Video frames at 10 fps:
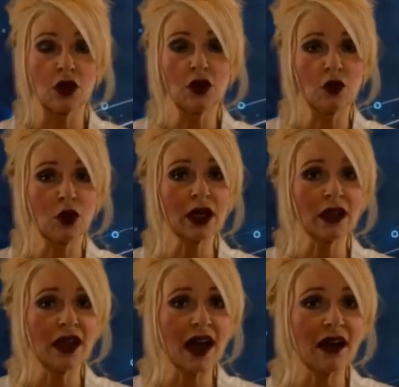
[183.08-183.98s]
You
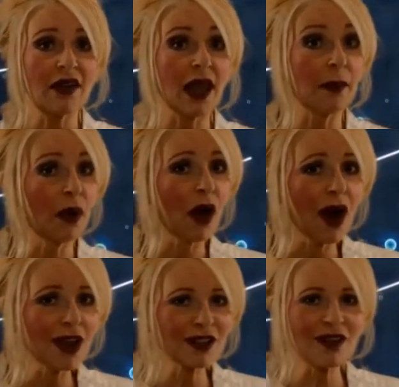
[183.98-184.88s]
will have a
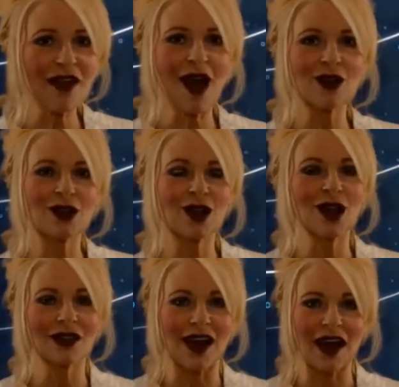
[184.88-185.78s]
positive outlook
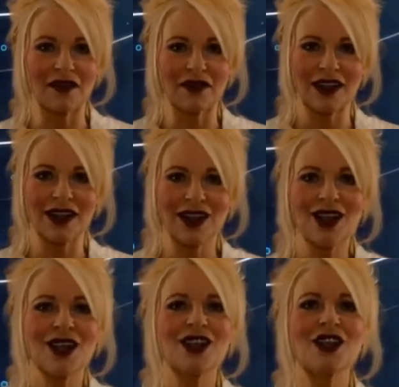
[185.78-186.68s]
on life.
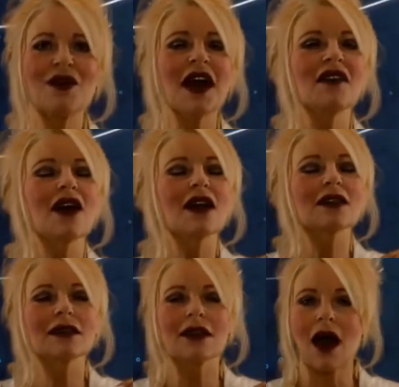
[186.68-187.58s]
You
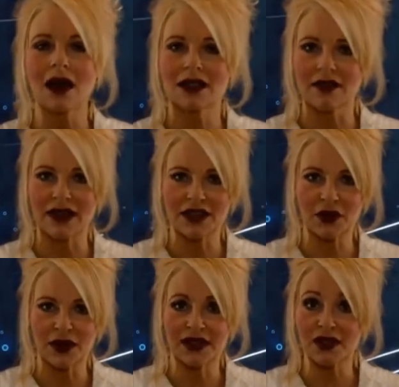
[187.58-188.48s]
have lots of
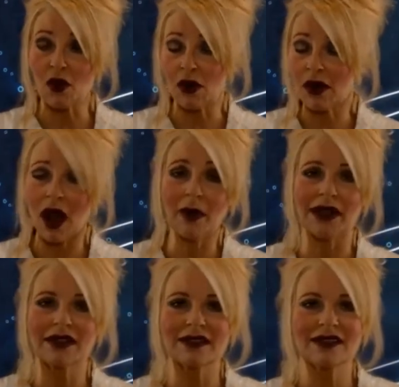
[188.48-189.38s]
interests or
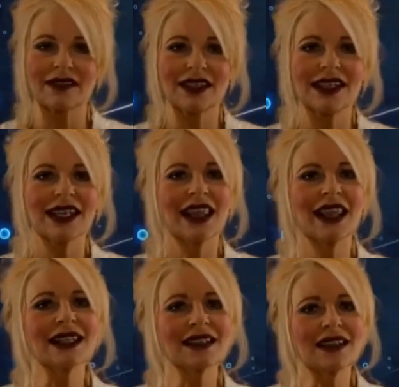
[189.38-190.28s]
hobbies.
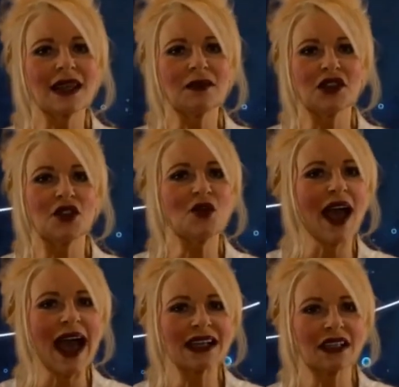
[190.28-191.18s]
This keeps you
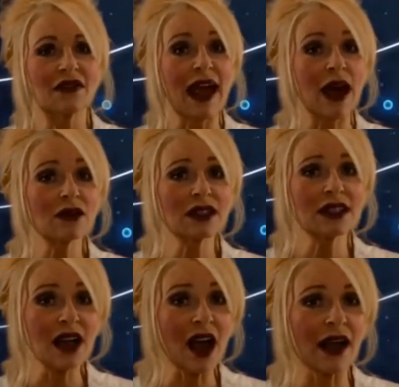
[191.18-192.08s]
active
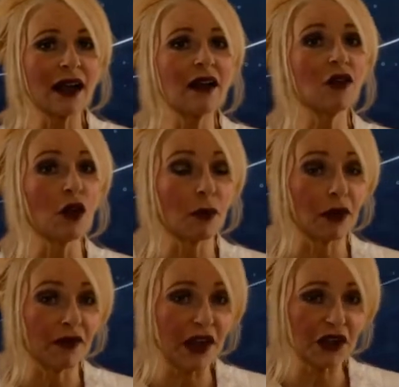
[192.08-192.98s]
outside of your
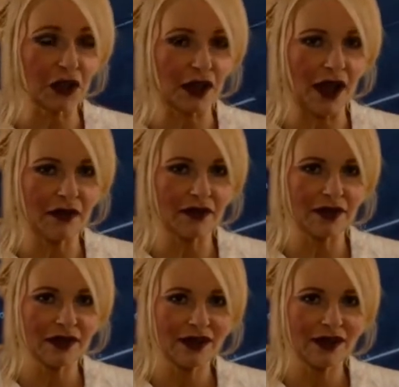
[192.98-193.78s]
professional life.